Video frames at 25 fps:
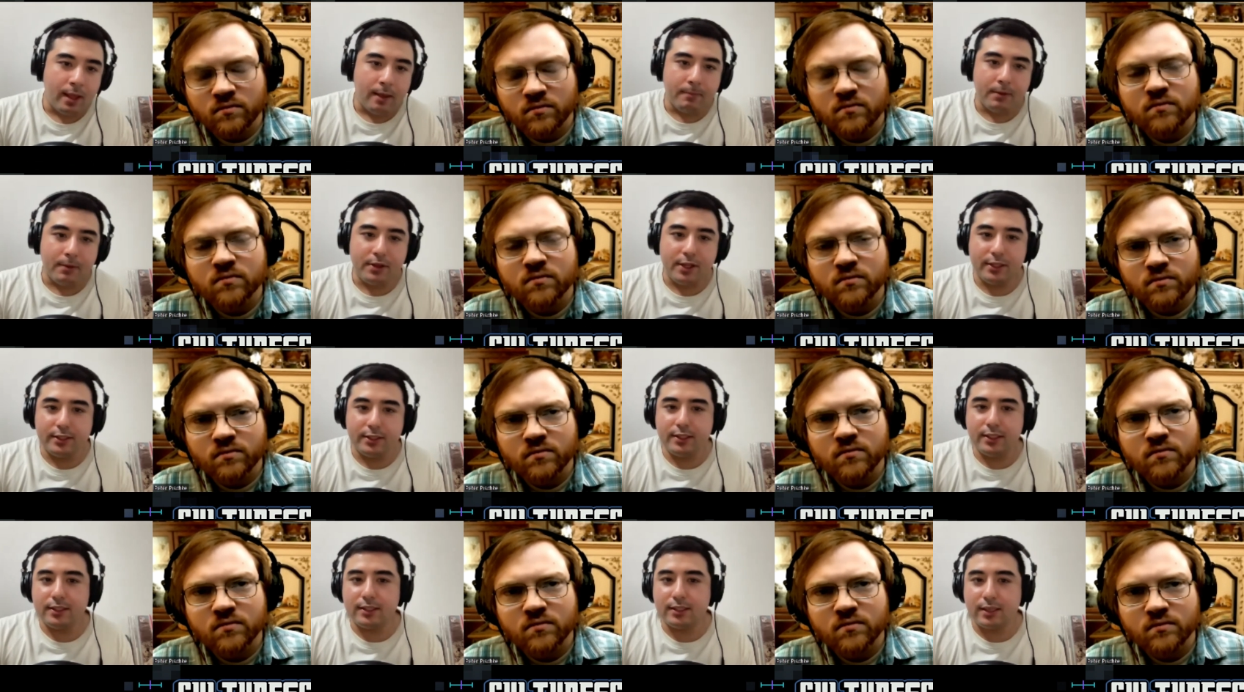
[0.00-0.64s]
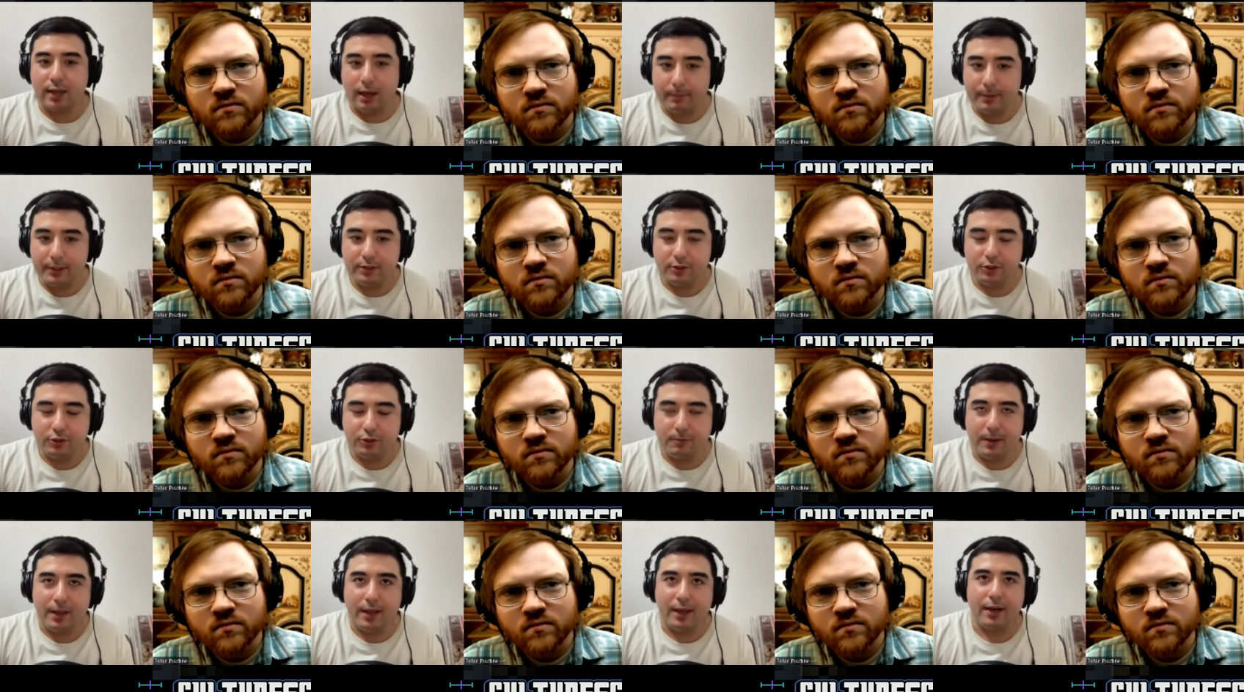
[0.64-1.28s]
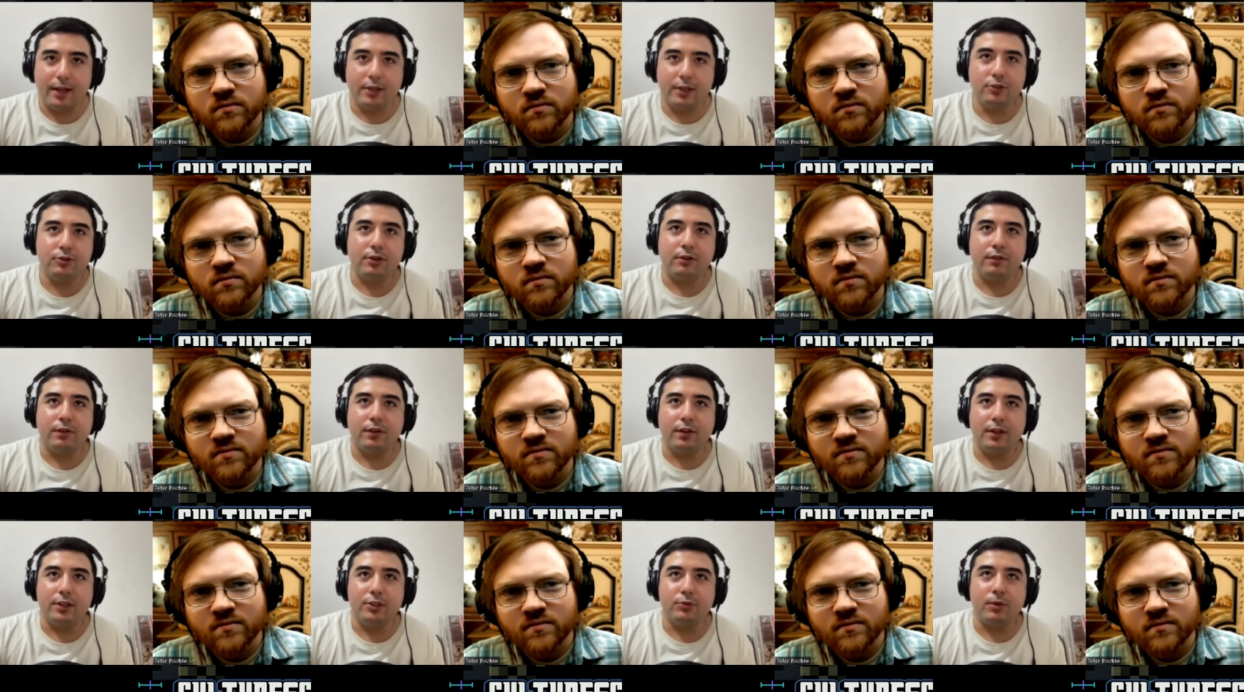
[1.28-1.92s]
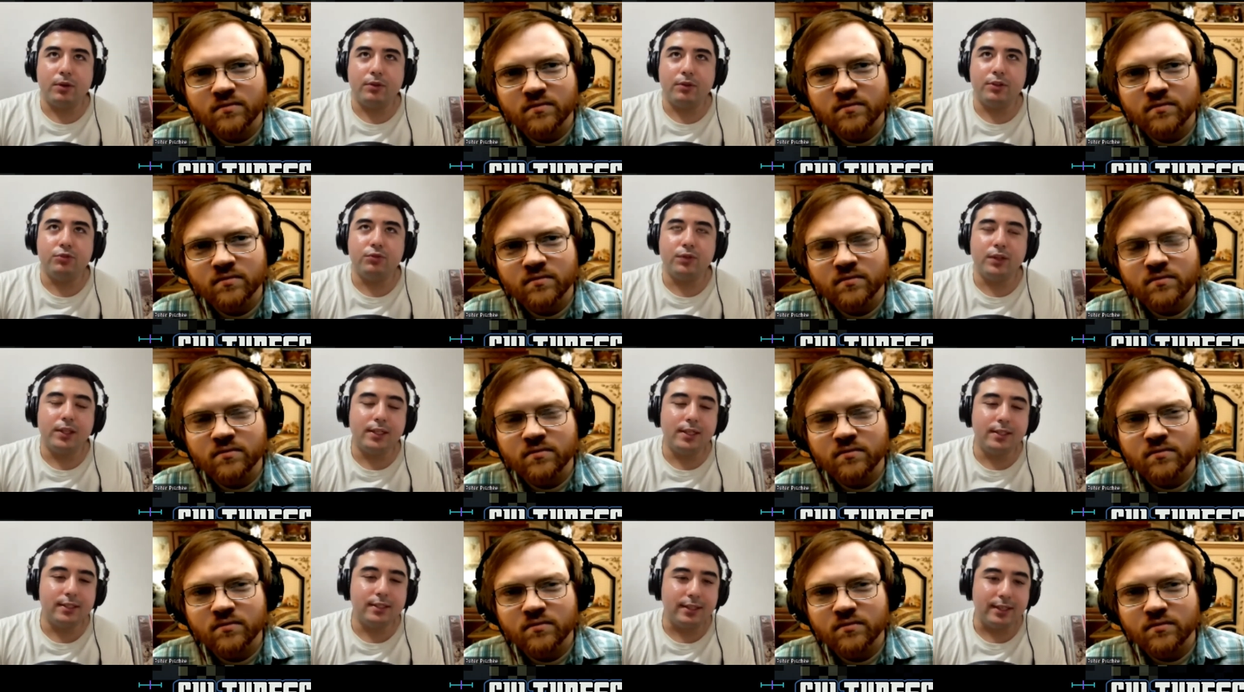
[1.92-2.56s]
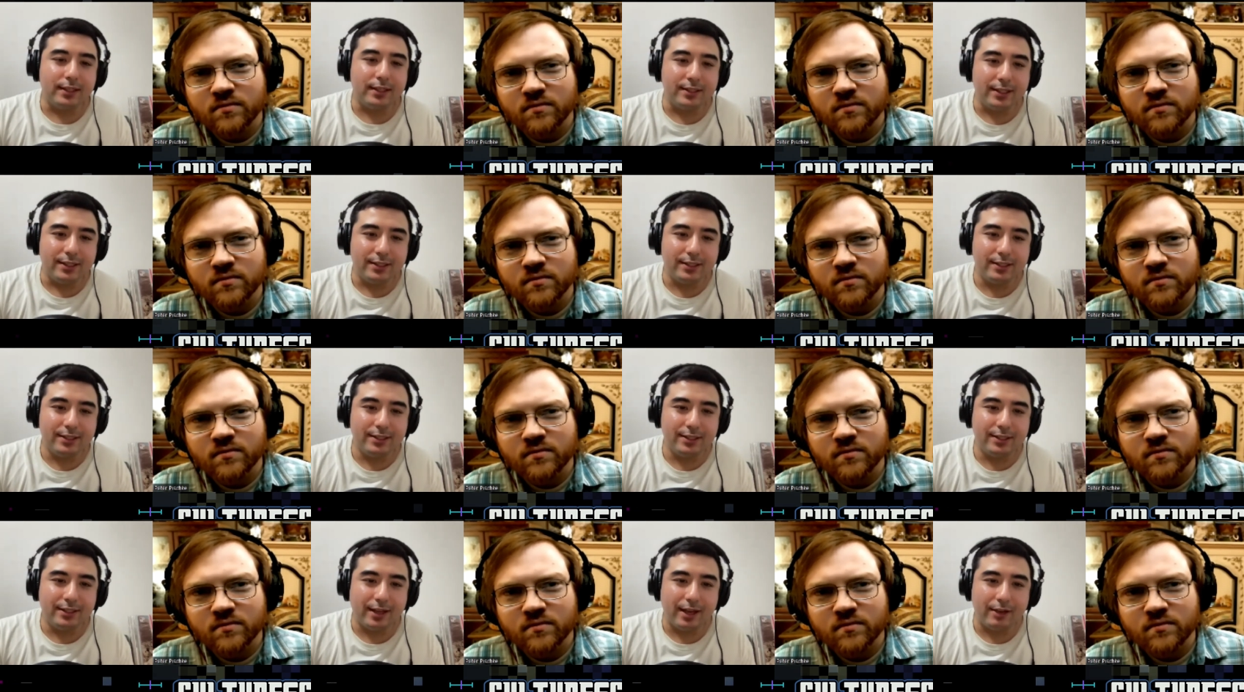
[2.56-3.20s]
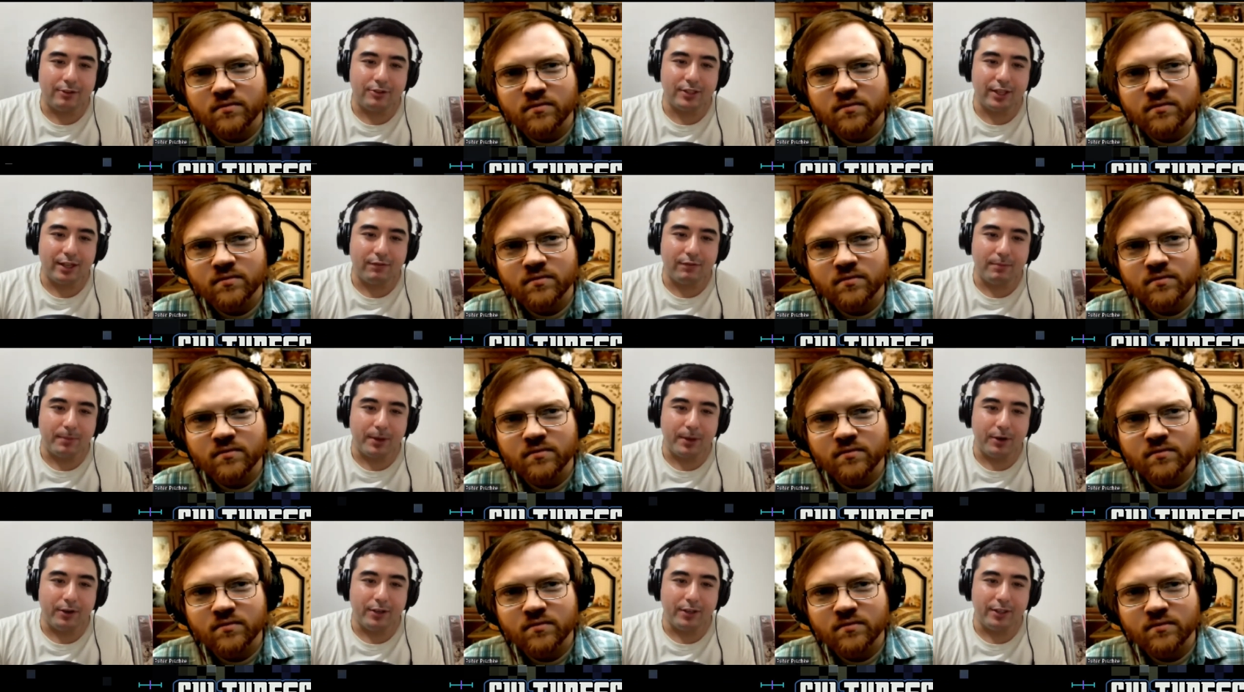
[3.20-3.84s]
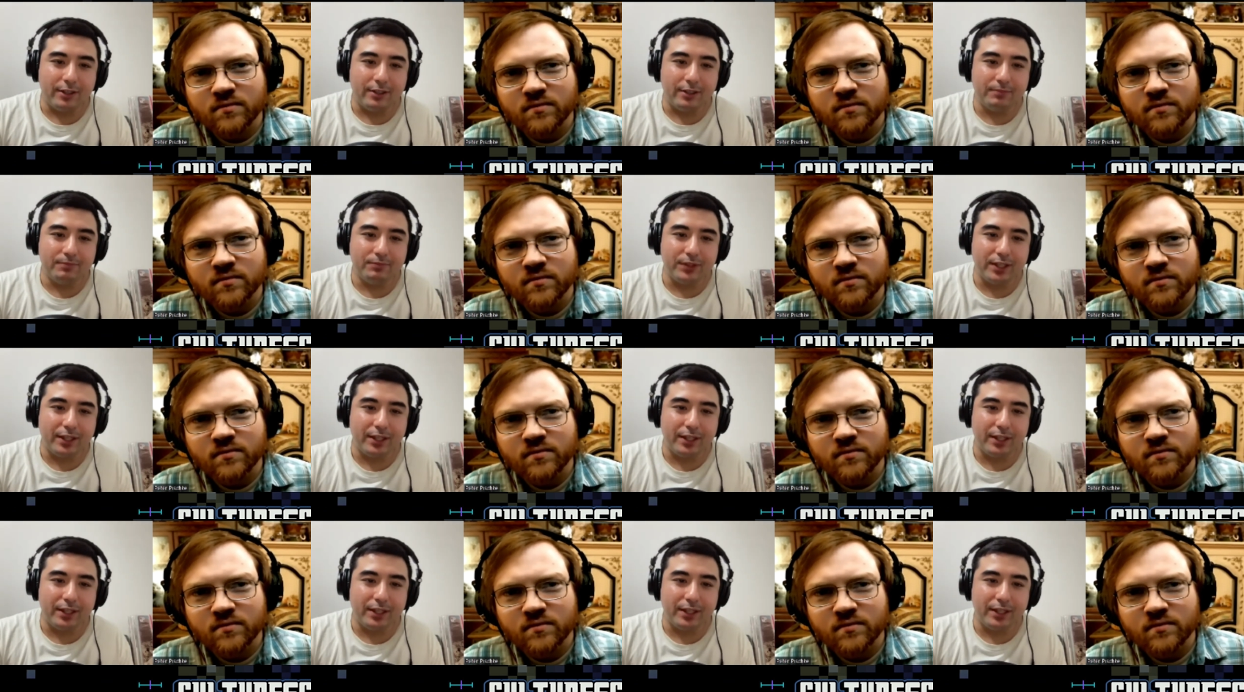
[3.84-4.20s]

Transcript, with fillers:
Speaker 1: But then since coming to Japan, I sort of realized, well, this really doesn't exist outside of America.